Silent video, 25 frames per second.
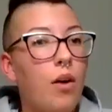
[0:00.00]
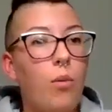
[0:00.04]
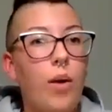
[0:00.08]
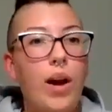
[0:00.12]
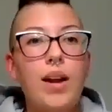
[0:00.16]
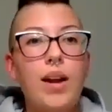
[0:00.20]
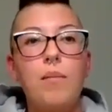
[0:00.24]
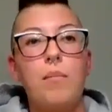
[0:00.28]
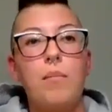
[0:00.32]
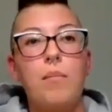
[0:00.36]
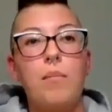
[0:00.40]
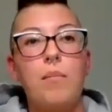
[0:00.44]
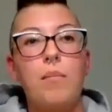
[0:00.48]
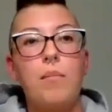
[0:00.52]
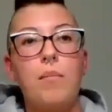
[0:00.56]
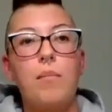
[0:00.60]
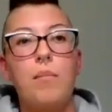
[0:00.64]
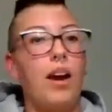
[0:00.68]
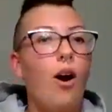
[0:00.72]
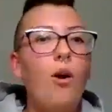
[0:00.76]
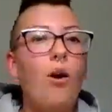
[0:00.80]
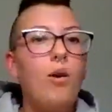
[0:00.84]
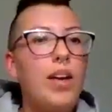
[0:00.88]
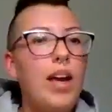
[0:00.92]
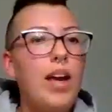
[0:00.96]
wait a
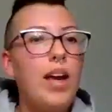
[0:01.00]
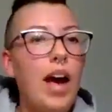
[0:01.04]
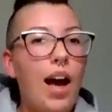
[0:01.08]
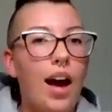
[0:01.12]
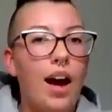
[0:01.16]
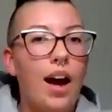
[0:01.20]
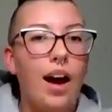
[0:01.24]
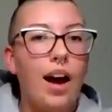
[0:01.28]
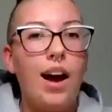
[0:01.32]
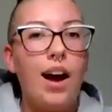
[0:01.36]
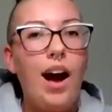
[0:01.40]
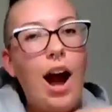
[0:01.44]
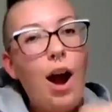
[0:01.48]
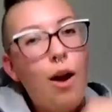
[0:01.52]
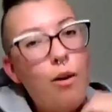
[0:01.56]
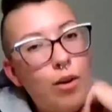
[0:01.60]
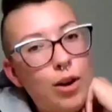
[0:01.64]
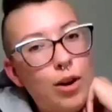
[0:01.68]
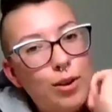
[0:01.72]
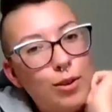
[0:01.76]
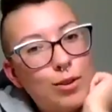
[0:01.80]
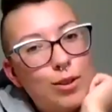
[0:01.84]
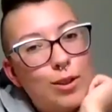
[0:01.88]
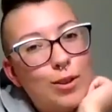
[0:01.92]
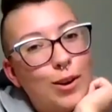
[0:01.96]
minute. Oh yeah,
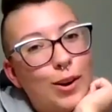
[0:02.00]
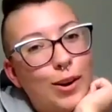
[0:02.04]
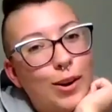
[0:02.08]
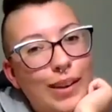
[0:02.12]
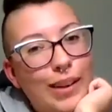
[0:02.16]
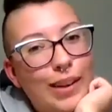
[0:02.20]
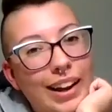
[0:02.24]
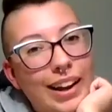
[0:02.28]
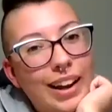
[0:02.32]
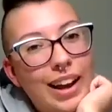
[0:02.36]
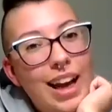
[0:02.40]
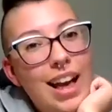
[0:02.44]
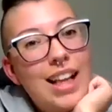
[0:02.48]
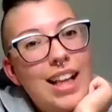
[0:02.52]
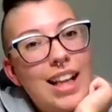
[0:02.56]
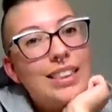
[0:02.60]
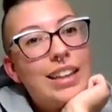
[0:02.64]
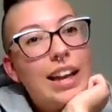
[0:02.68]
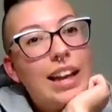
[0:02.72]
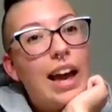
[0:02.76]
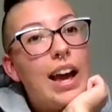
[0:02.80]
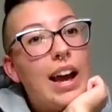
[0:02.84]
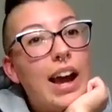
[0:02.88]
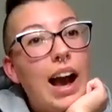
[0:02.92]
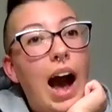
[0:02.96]
how are you doing?
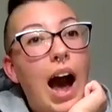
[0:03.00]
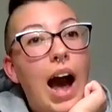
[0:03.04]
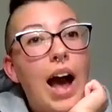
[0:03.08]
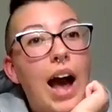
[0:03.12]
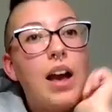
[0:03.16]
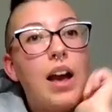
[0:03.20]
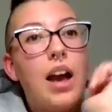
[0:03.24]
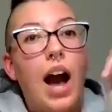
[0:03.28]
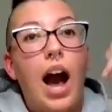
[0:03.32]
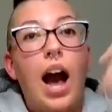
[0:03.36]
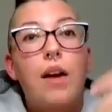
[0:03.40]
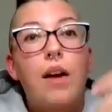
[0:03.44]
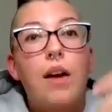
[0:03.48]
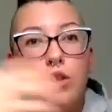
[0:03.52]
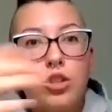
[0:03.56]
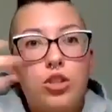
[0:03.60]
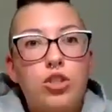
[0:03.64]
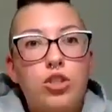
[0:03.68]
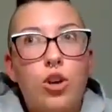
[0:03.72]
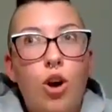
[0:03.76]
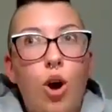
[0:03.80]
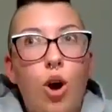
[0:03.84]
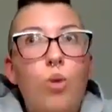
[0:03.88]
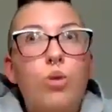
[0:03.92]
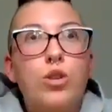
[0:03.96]
Like
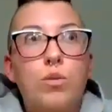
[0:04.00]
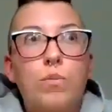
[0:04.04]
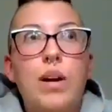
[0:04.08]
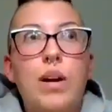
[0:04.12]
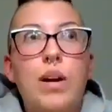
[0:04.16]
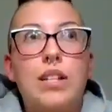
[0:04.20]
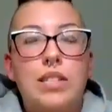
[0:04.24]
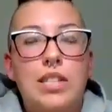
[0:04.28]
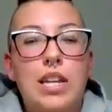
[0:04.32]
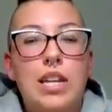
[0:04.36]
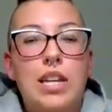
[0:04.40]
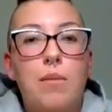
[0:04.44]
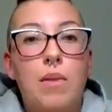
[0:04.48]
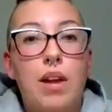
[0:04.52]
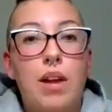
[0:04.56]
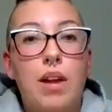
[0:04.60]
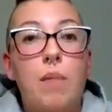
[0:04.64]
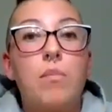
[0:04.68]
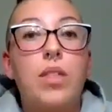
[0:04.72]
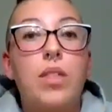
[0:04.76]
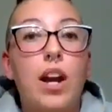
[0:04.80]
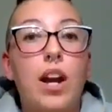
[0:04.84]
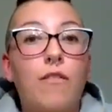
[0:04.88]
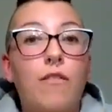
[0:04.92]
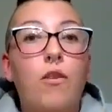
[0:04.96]
I coach my
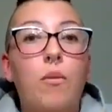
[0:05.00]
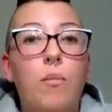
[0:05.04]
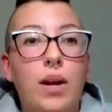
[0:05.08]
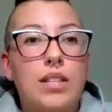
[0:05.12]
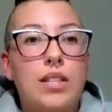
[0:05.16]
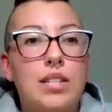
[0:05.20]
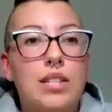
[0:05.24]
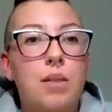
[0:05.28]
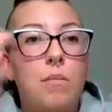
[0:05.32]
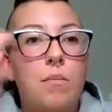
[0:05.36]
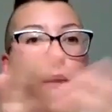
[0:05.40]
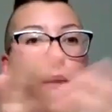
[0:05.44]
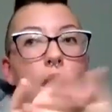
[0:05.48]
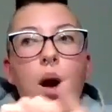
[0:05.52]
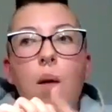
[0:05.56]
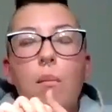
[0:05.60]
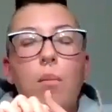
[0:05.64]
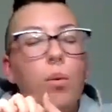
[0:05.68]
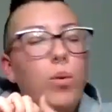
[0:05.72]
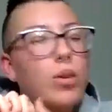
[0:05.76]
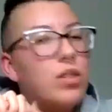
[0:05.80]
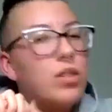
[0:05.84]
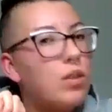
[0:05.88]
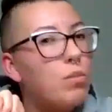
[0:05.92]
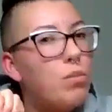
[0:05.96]
team and I'm there for my
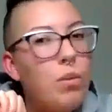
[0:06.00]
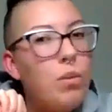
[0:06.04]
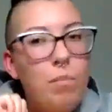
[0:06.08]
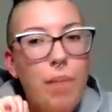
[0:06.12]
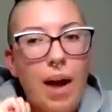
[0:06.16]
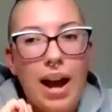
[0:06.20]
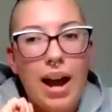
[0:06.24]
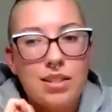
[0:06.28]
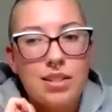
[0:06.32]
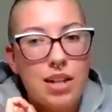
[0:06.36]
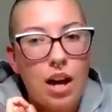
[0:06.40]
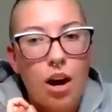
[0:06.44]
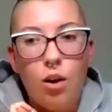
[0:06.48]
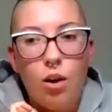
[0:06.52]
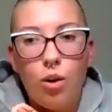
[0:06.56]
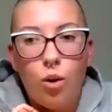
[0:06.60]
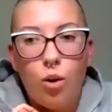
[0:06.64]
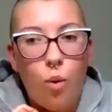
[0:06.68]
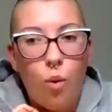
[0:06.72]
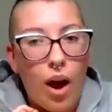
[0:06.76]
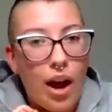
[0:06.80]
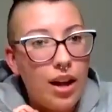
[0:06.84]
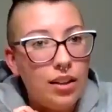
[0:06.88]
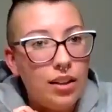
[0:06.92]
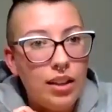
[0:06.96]
team. But when someone backs
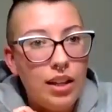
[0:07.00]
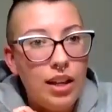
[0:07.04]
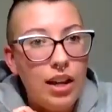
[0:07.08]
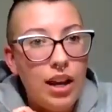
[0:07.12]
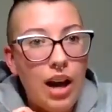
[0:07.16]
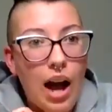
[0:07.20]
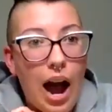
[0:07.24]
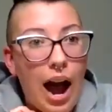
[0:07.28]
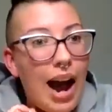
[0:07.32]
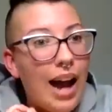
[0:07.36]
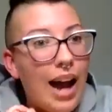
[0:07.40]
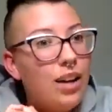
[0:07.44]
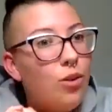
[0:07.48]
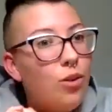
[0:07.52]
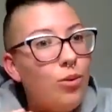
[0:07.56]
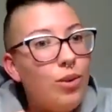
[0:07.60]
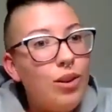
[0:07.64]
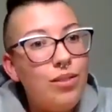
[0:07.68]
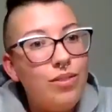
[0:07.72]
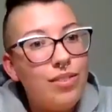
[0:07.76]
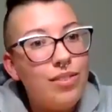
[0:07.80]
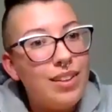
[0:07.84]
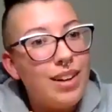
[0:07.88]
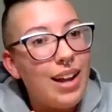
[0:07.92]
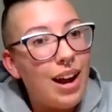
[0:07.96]
out quietly,
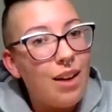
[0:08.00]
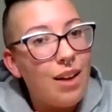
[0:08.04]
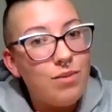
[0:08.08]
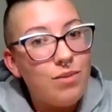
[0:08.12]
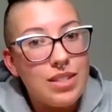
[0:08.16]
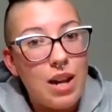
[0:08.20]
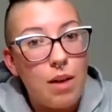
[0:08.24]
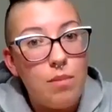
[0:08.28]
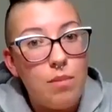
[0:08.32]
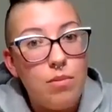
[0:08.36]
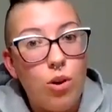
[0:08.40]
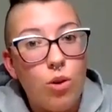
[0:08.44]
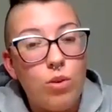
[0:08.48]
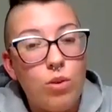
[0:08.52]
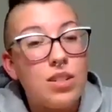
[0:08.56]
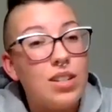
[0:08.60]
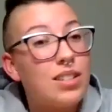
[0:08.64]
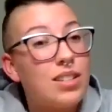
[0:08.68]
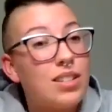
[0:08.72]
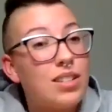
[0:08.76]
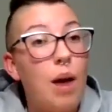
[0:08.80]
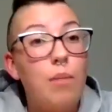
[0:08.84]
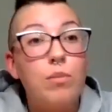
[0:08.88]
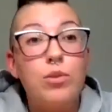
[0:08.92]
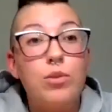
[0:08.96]
I don't even have the time to
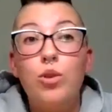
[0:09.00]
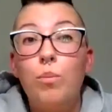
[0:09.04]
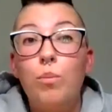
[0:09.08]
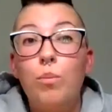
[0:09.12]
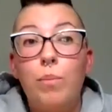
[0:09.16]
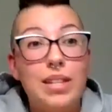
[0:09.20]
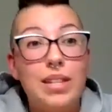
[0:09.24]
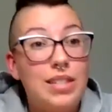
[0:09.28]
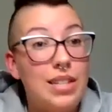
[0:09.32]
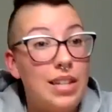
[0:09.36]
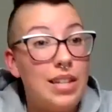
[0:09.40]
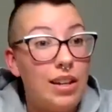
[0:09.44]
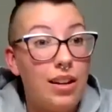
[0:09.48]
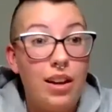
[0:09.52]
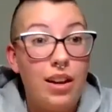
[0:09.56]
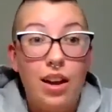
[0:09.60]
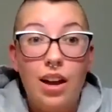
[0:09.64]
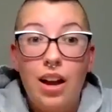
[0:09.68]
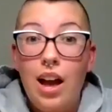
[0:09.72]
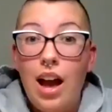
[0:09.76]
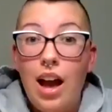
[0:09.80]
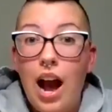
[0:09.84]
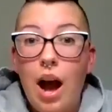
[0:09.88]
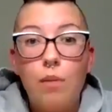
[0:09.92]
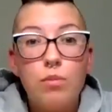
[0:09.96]
notice because I'm too
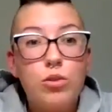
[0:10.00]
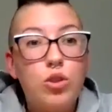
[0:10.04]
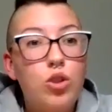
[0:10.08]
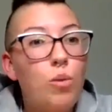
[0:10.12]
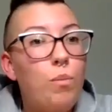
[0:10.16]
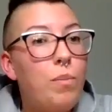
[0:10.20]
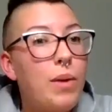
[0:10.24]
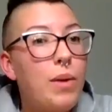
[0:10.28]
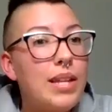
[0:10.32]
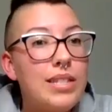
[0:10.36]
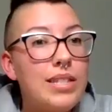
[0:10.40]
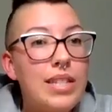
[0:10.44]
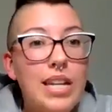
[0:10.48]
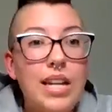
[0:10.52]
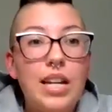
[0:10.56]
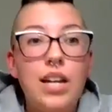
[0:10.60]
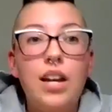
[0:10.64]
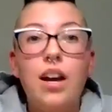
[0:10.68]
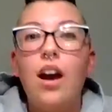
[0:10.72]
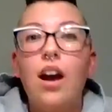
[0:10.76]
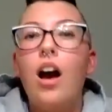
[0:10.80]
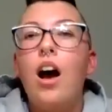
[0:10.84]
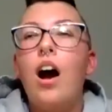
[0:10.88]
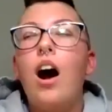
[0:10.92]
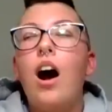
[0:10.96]
busy. I'm too
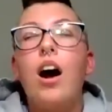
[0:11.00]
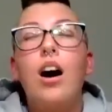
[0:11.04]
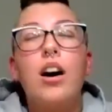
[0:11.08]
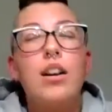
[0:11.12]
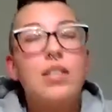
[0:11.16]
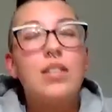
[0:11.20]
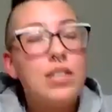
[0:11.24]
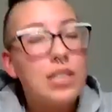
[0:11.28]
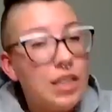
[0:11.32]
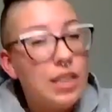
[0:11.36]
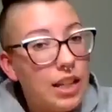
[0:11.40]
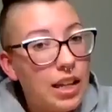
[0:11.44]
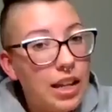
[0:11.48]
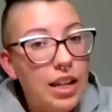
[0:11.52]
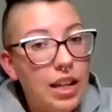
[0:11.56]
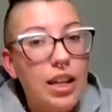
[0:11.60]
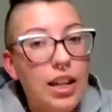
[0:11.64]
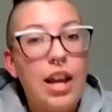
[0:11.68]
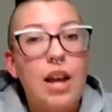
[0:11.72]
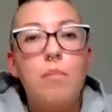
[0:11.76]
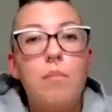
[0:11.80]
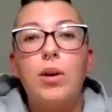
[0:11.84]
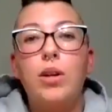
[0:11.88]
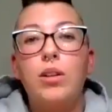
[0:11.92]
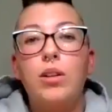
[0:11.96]
busy
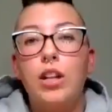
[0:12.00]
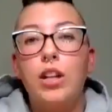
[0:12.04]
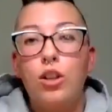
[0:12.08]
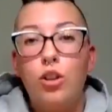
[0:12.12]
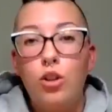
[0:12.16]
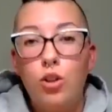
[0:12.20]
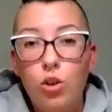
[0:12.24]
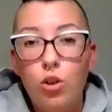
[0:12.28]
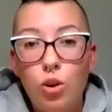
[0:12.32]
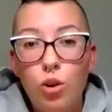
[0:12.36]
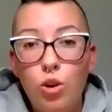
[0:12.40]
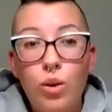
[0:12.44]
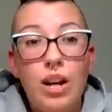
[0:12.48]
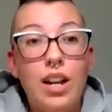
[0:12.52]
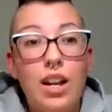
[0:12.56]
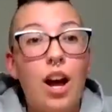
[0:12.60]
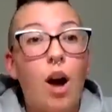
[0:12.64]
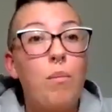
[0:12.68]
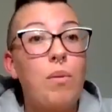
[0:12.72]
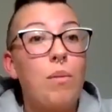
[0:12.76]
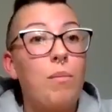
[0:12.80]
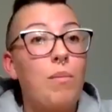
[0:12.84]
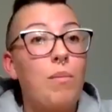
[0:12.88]
hustling and building new and